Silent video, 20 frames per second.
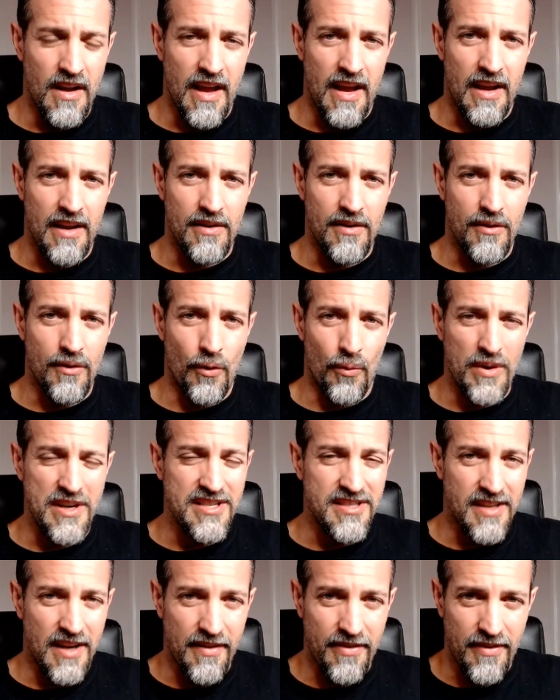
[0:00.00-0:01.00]
And the
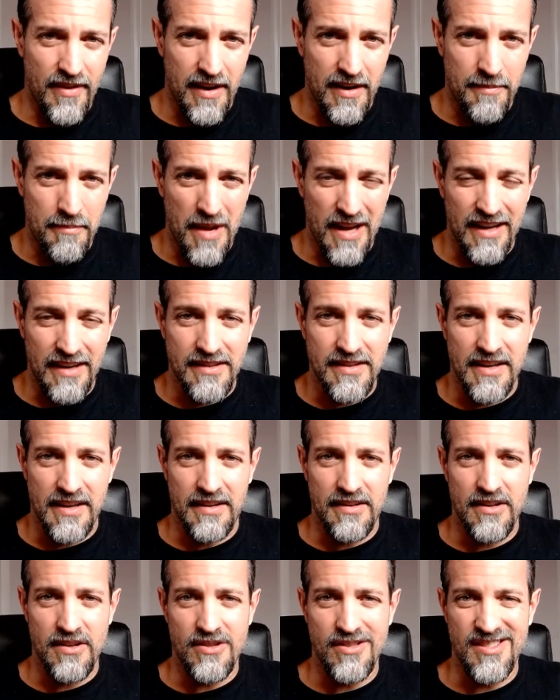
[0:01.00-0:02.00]
reason I think many
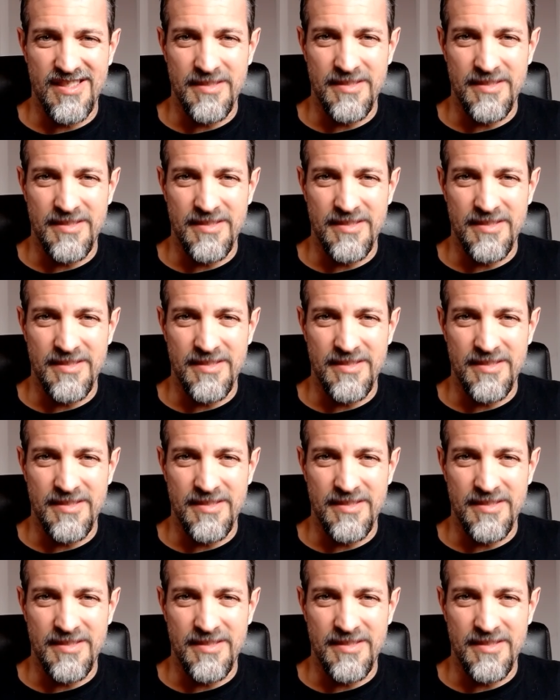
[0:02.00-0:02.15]
technicians